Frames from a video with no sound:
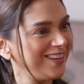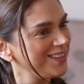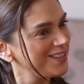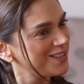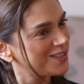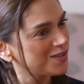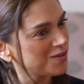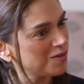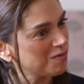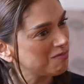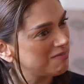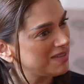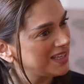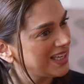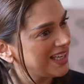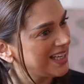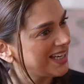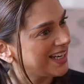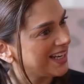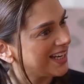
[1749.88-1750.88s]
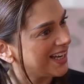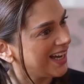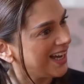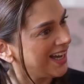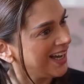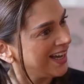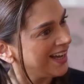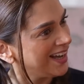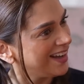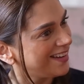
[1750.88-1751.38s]
securing so mean, his na?
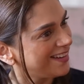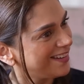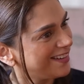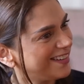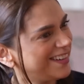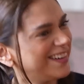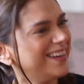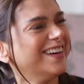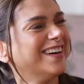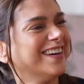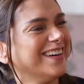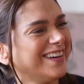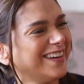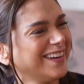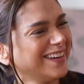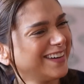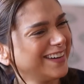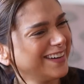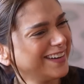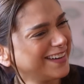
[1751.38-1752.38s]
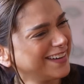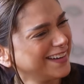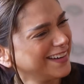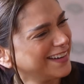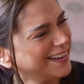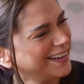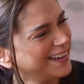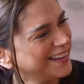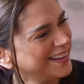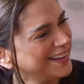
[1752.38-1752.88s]

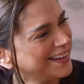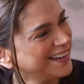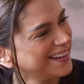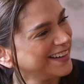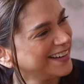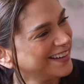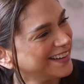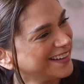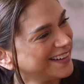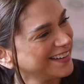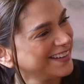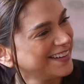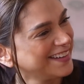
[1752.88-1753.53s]
job. This is